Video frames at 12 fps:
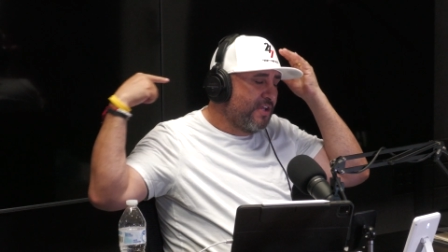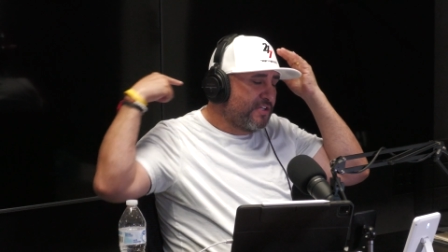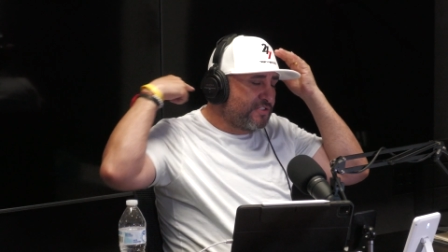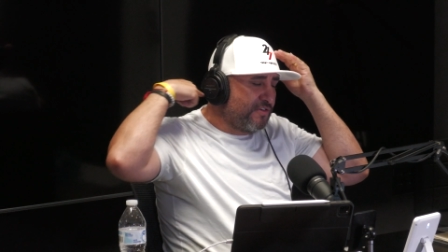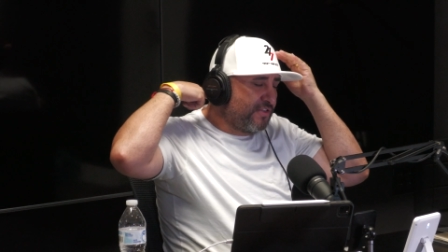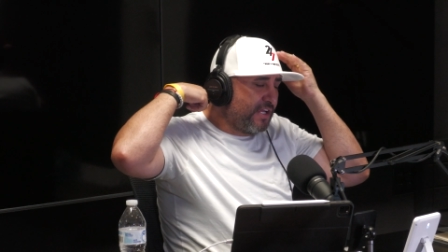
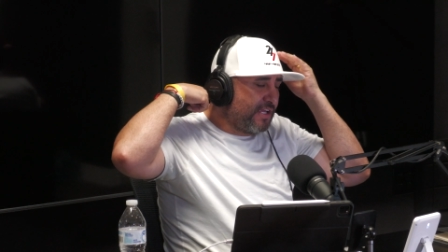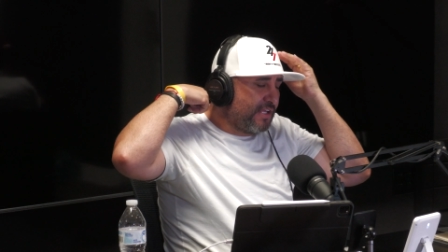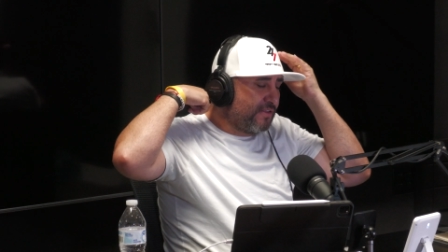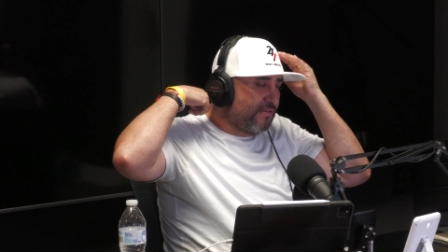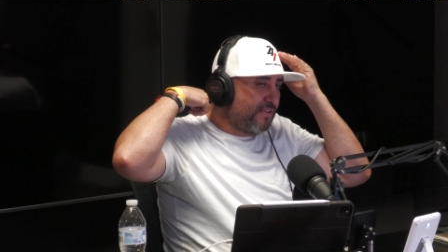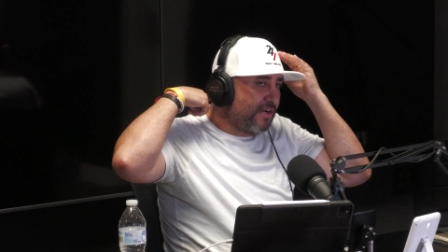so they
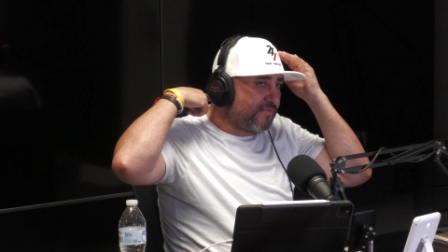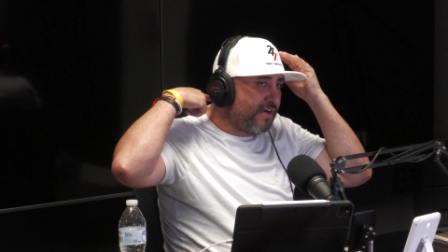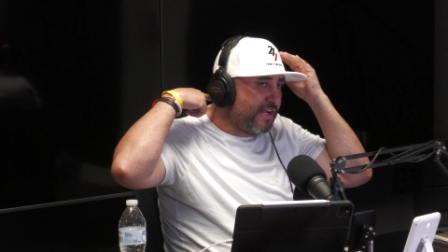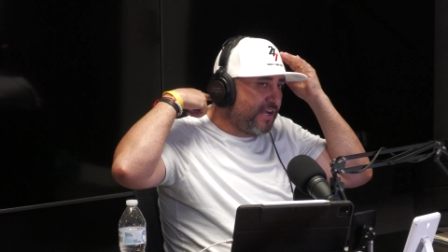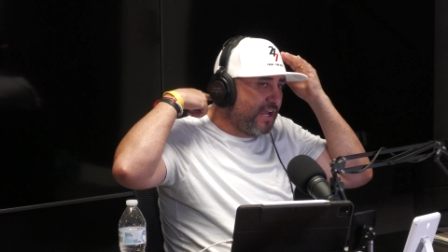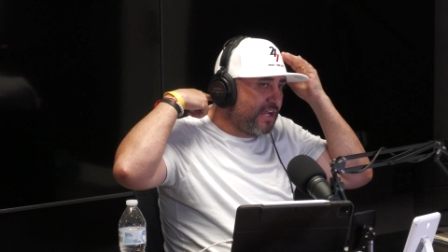can do the
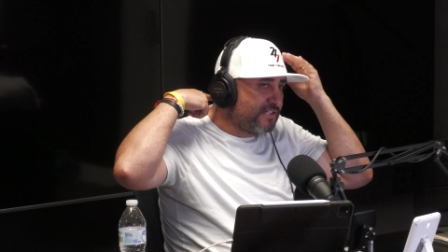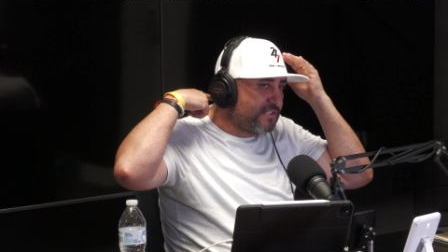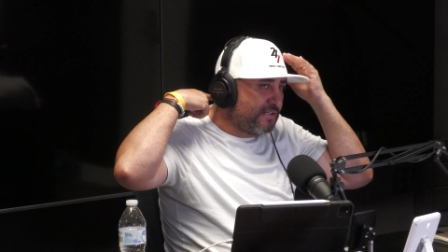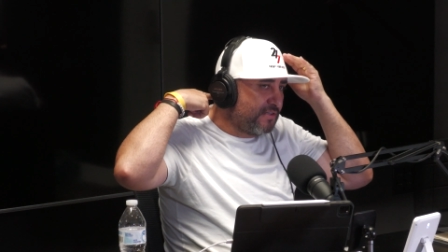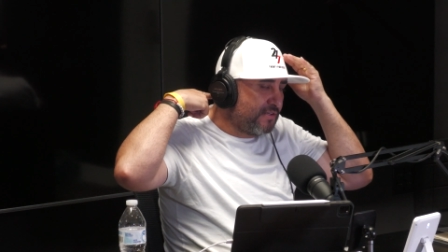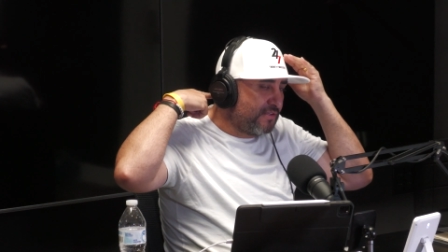
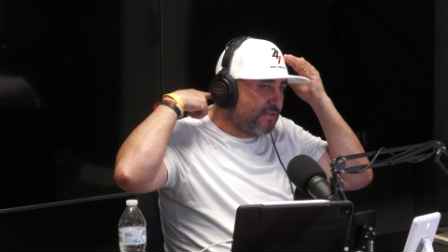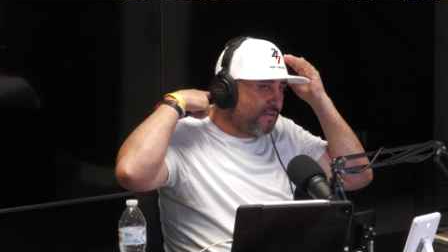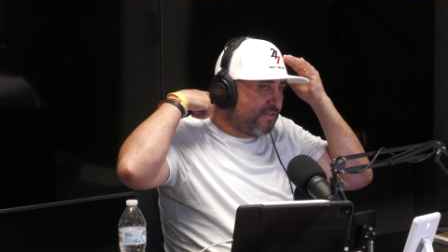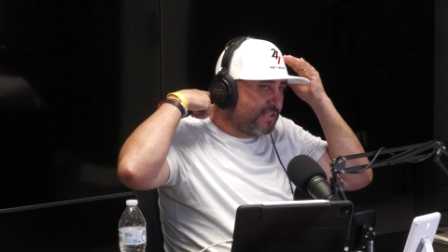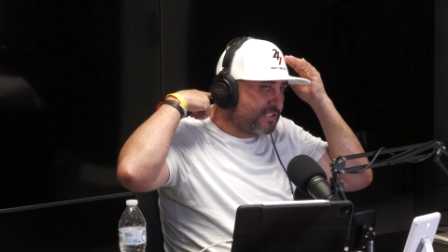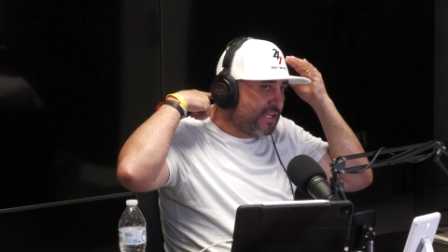radiation
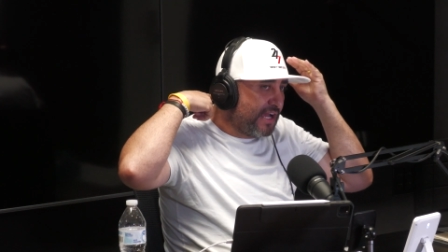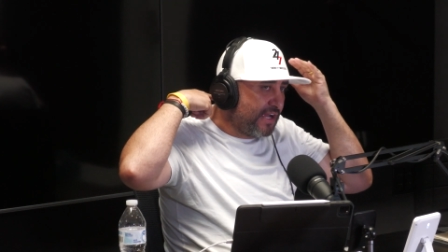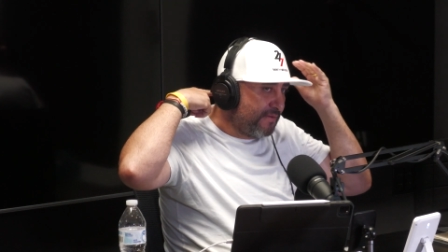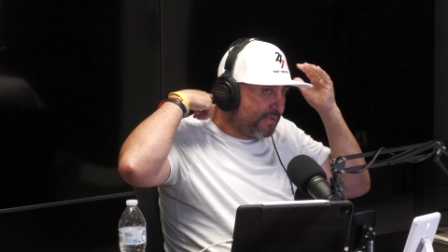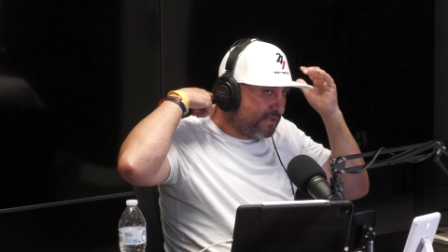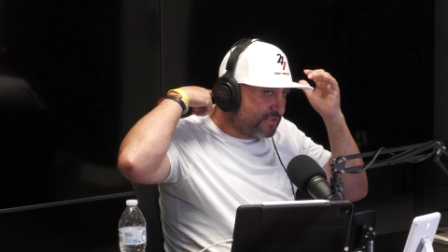through the
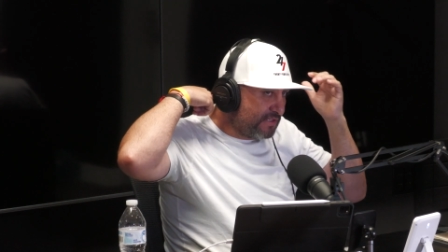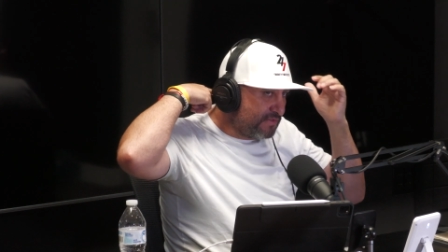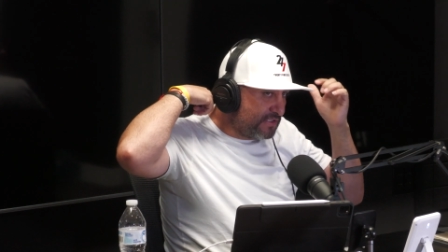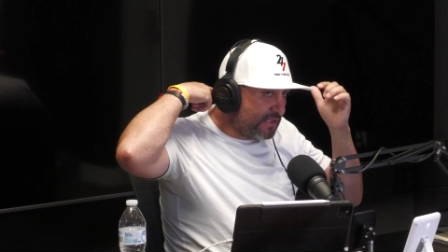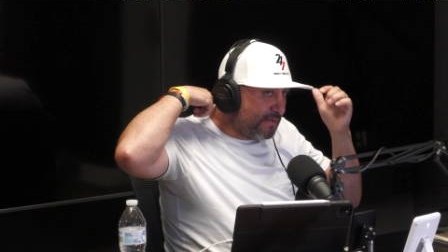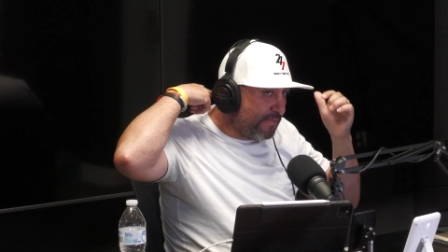side because it
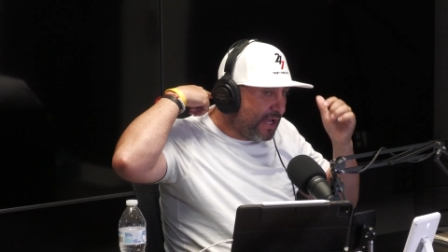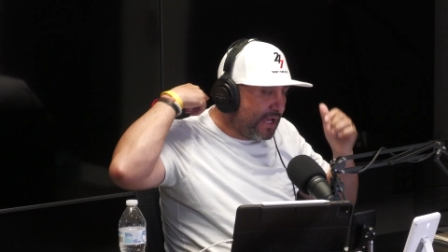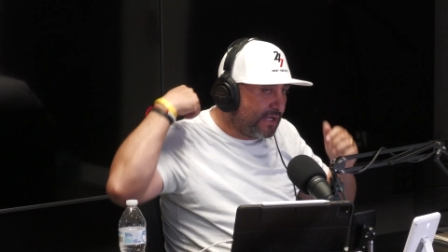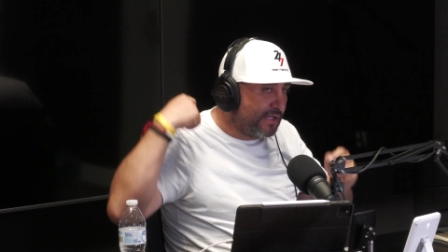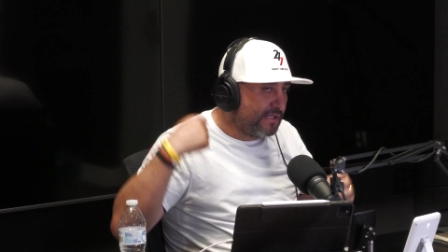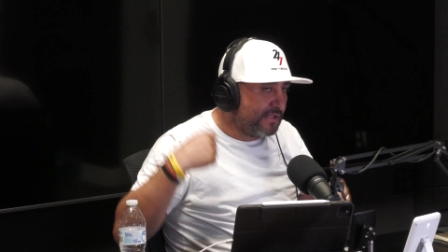was in the back,